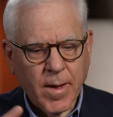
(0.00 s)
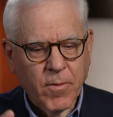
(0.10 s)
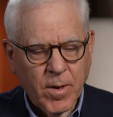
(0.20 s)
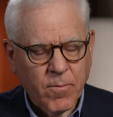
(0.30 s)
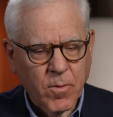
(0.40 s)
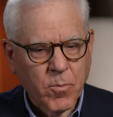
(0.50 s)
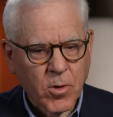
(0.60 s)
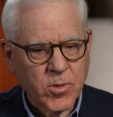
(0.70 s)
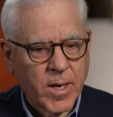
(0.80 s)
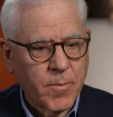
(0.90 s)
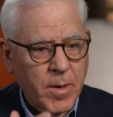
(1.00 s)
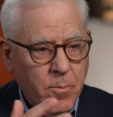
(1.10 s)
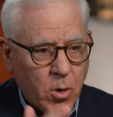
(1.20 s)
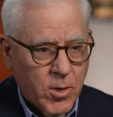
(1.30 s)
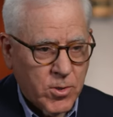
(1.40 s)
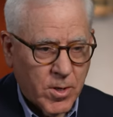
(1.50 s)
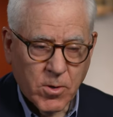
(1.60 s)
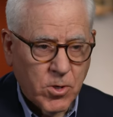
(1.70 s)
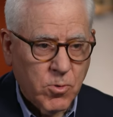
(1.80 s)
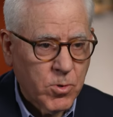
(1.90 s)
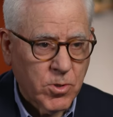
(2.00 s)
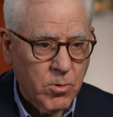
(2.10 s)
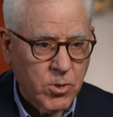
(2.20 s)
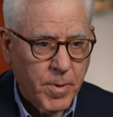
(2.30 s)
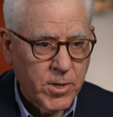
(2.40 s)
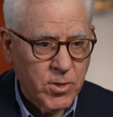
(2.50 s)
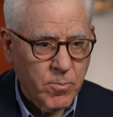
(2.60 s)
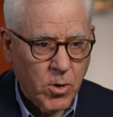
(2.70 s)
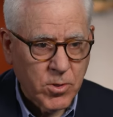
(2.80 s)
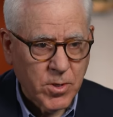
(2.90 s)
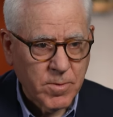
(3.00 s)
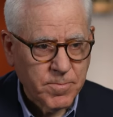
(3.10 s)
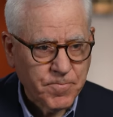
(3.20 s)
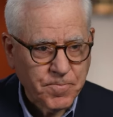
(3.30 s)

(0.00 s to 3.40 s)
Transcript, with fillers: having a football stadium in Boston? There just was no space in Boston?